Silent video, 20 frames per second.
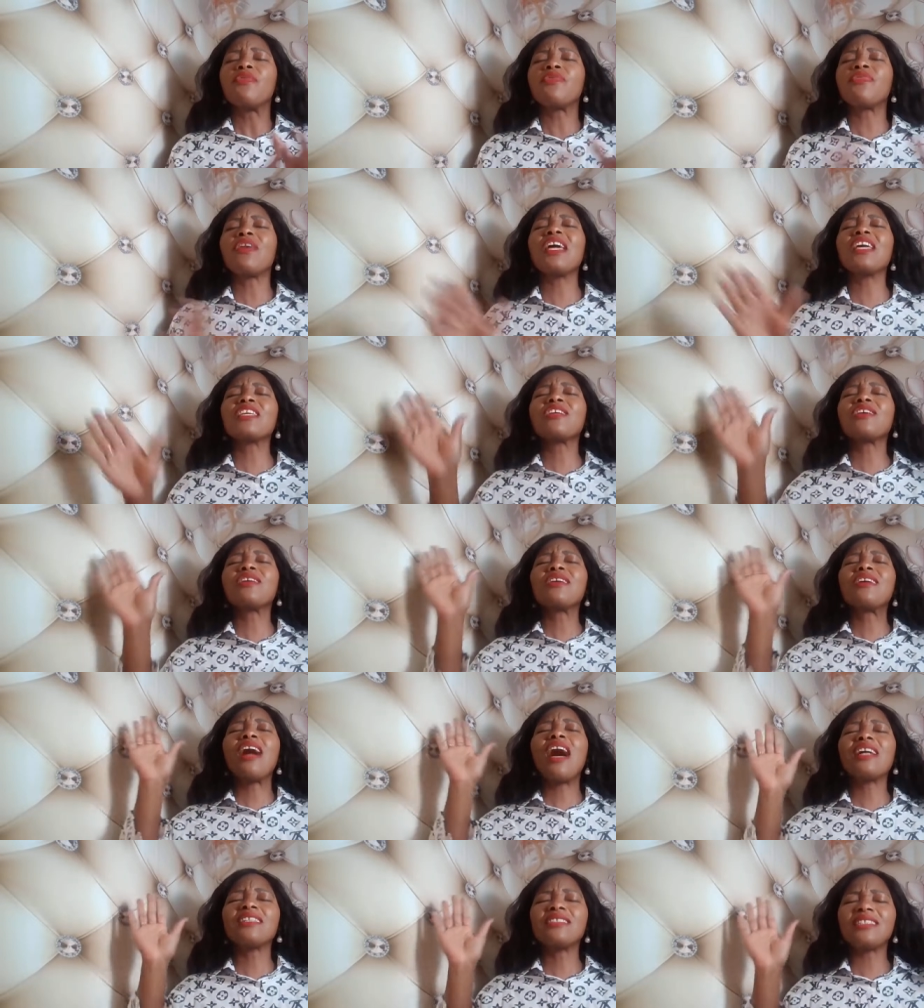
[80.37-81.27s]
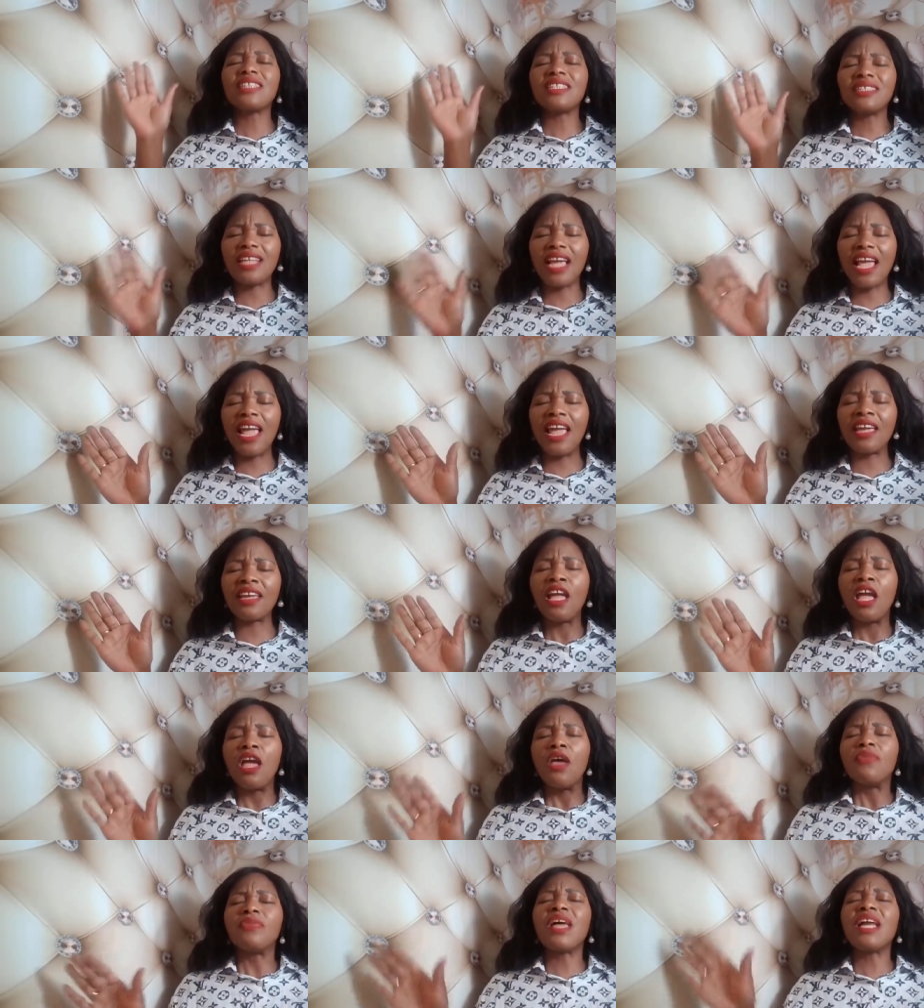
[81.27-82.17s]
Thank you, God, today
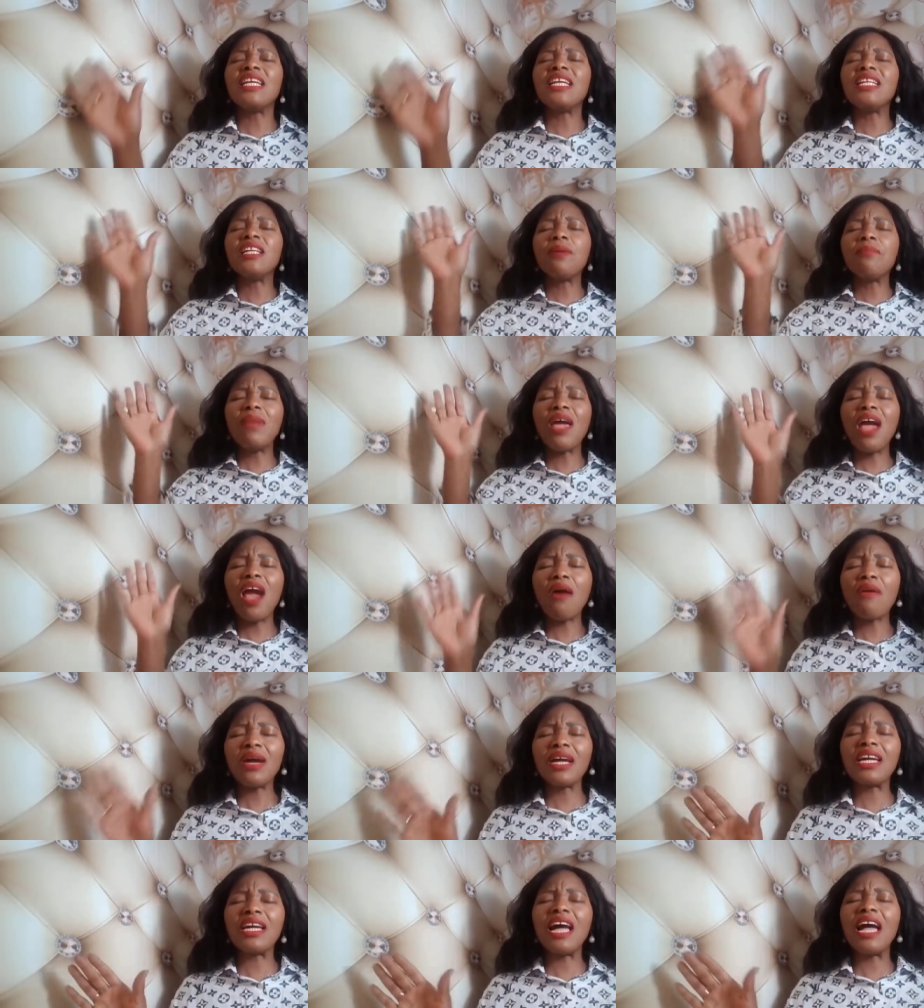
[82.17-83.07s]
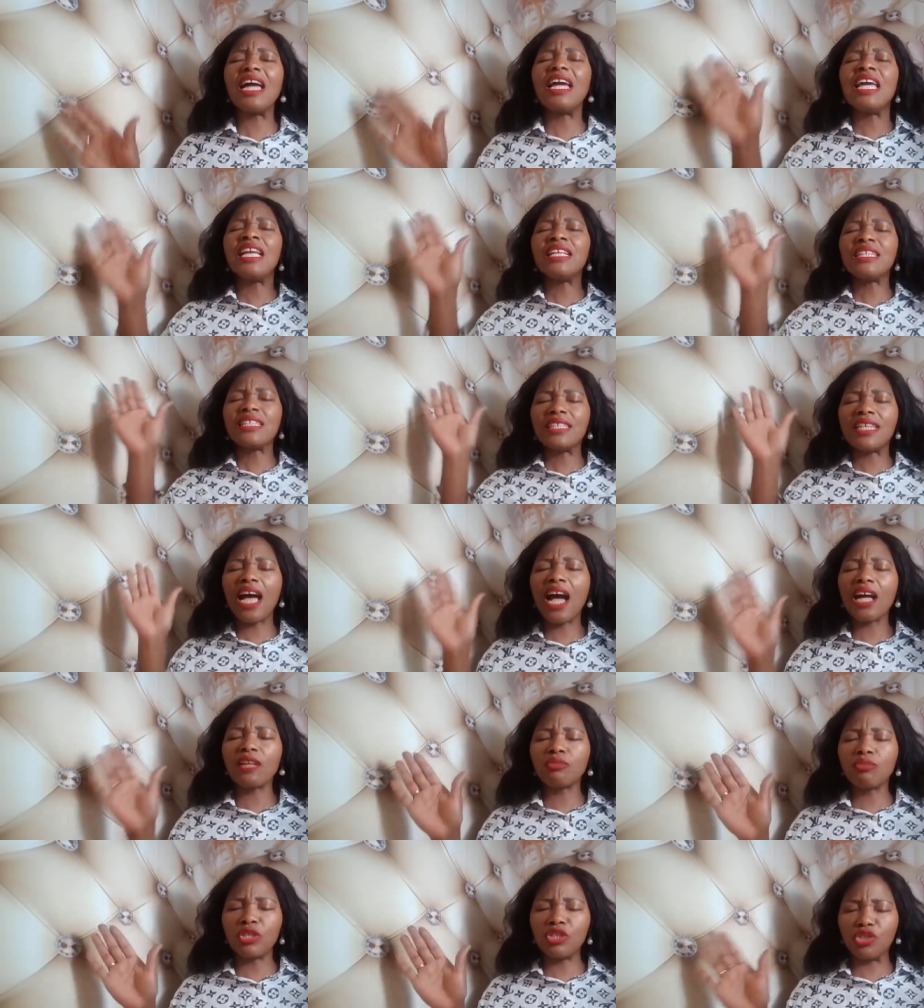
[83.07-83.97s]
that in America, in
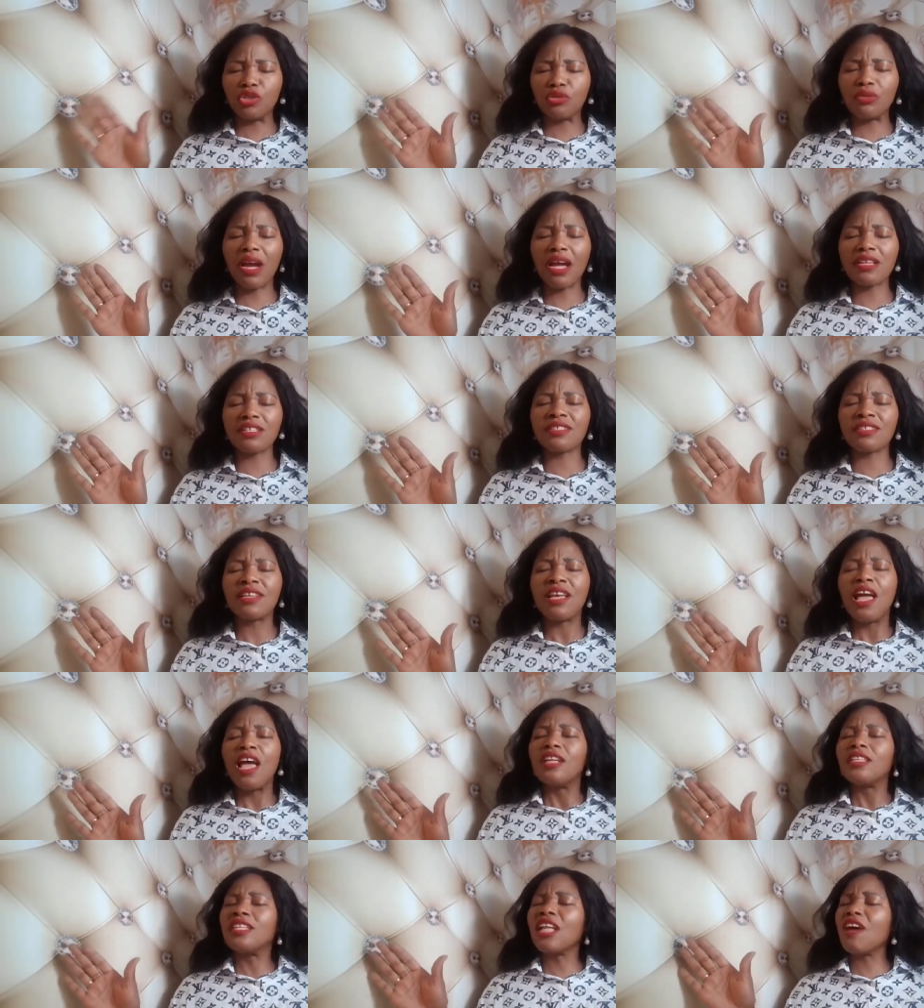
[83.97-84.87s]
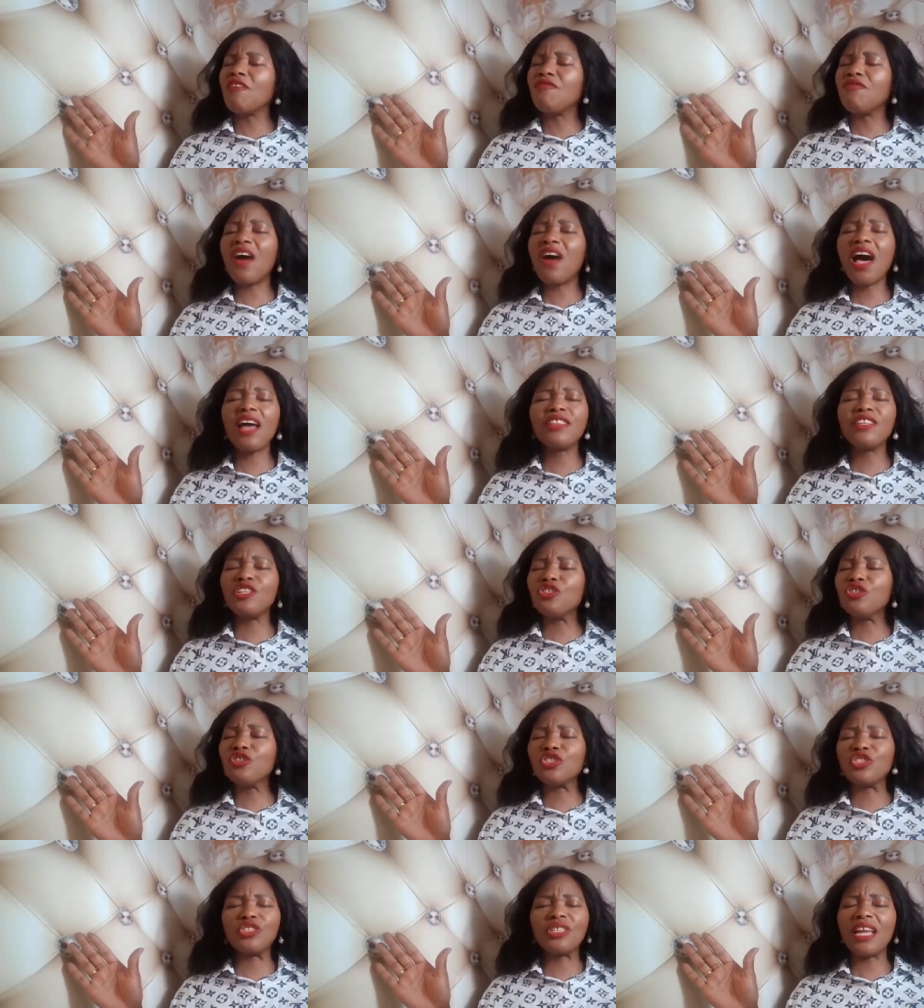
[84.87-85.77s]
God we trust. Now, Father,
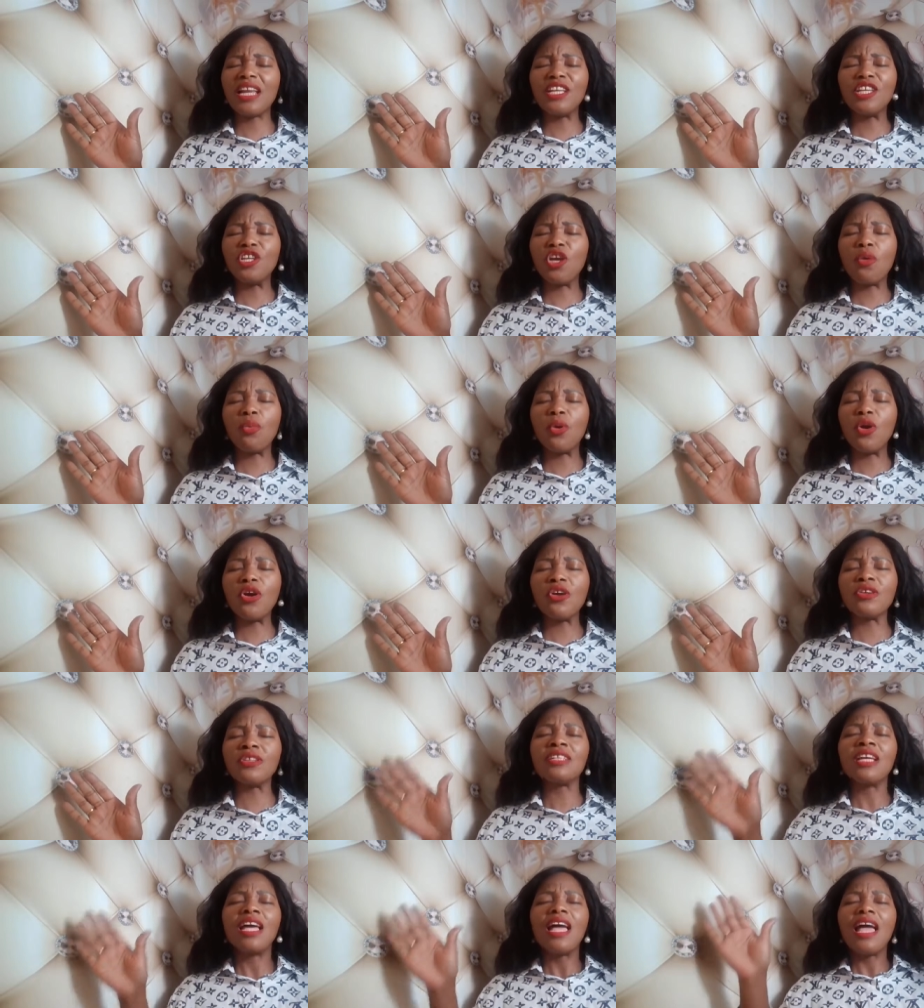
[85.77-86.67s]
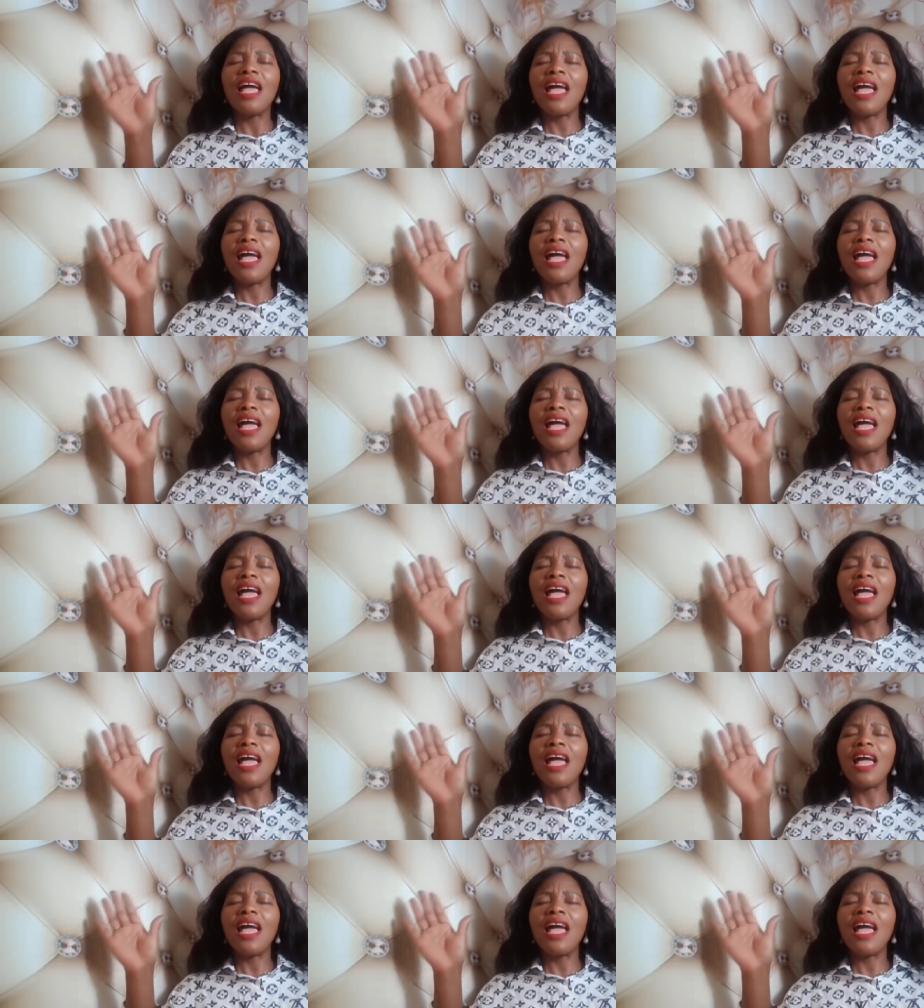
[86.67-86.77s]
you are setting your word,